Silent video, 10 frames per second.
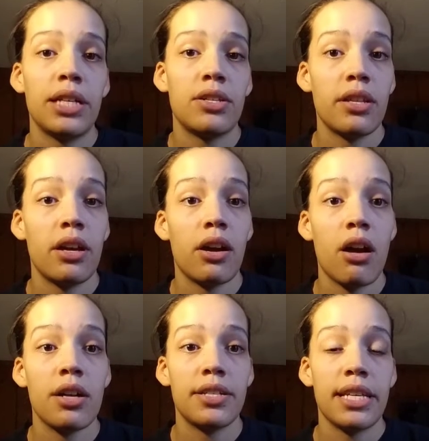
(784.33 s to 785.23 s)
into their
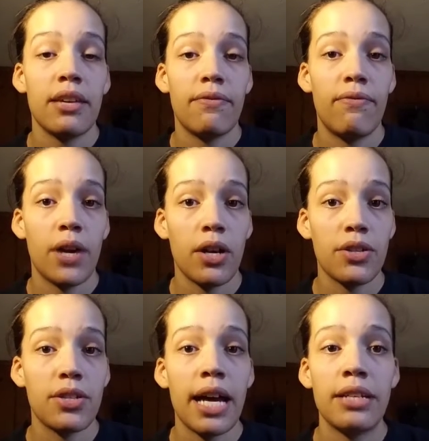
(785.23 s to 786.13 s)
car seat
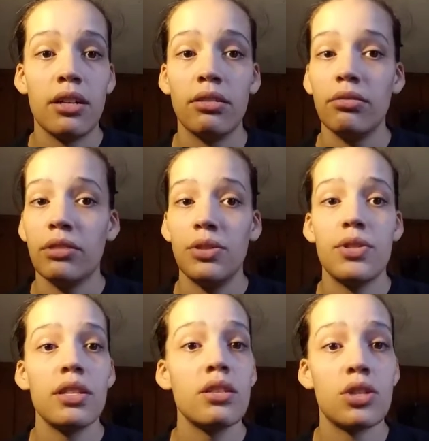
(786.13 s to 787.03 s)
first. I don't
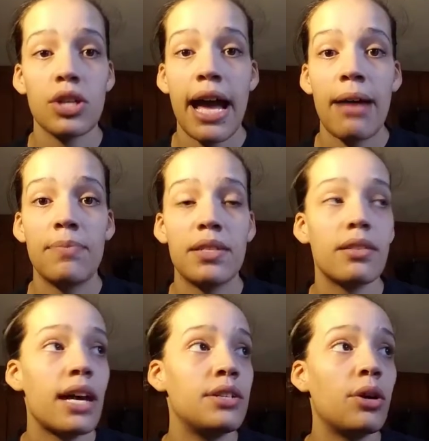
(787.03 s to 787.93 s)
loosen the
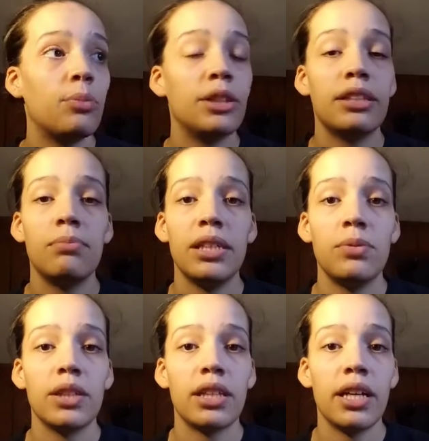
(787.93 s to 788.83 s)
straps. I don't put them in
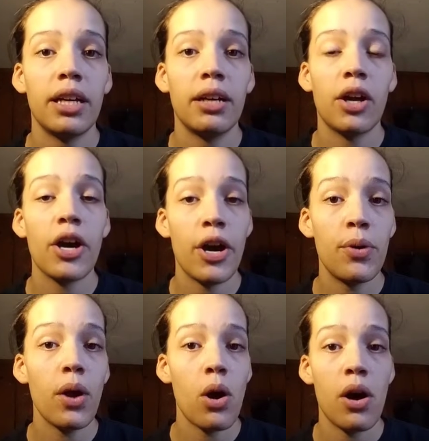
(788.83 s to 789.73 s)
with their
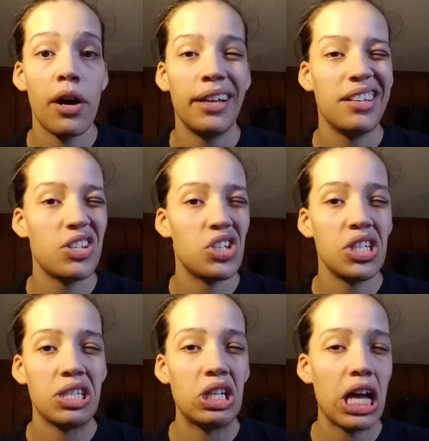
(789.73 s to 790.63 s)
coat on. That's
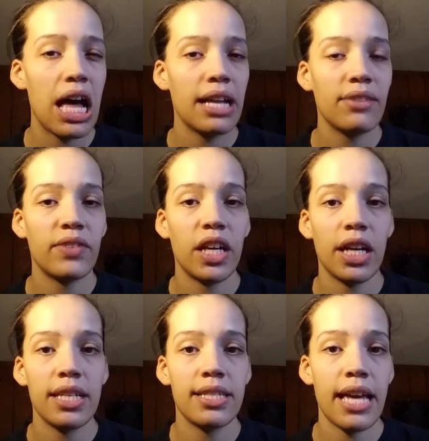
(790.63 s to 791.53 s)
just not
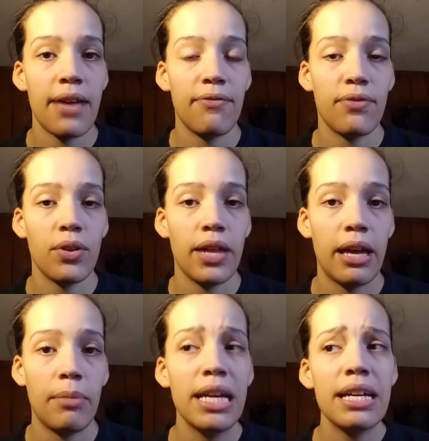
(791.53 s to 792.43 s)
very safe for
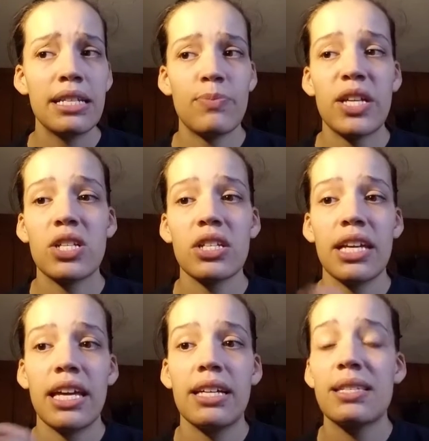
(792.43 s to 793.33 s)
them,
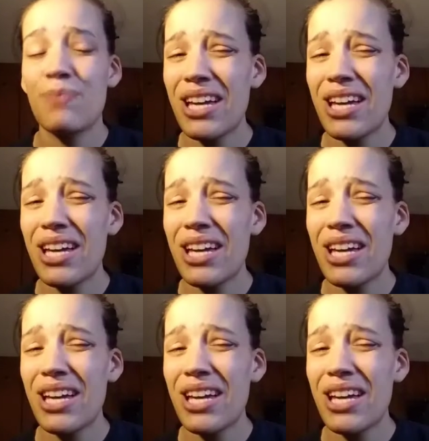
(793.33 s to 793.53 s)
especially